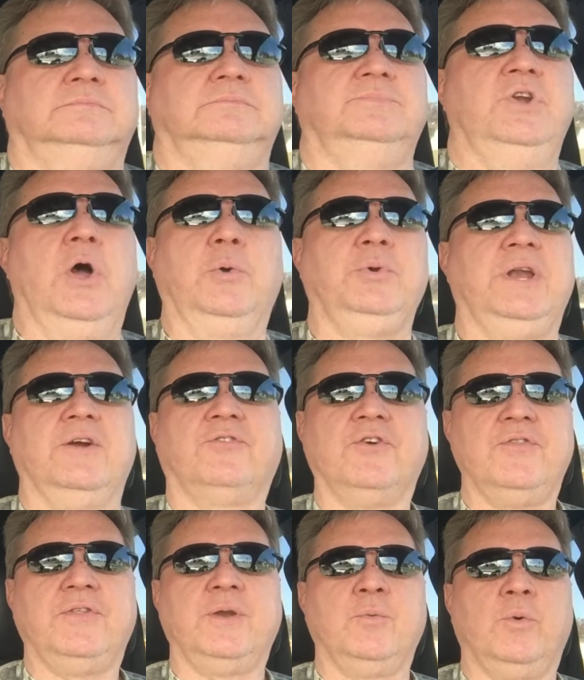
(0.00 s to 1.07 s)
no
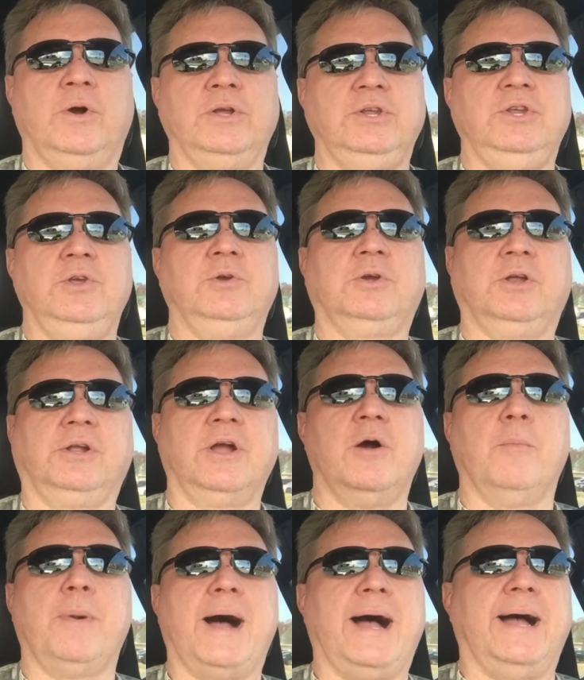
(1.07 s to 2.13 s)
different than what you could go
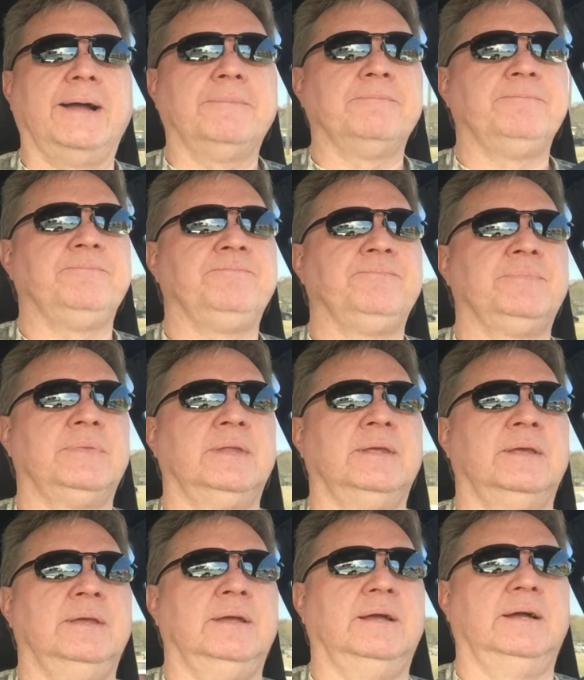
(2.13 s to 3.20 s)
buy
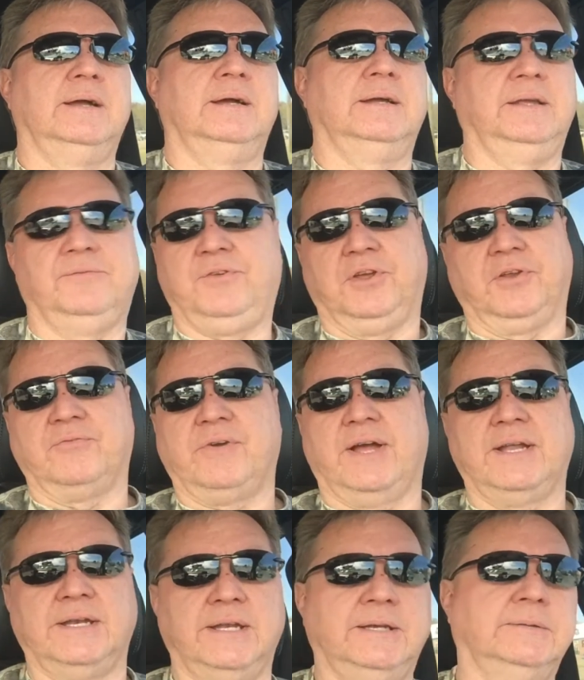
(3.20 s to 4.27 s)
if you could
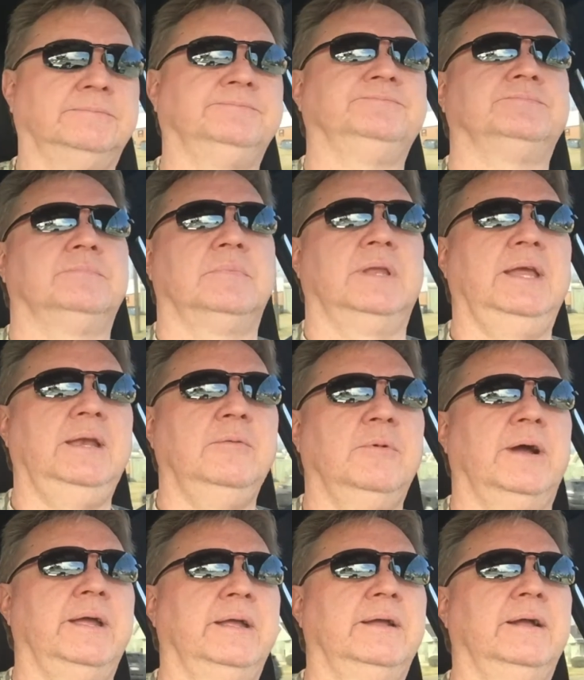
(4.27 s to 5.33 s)
find it. Anyway,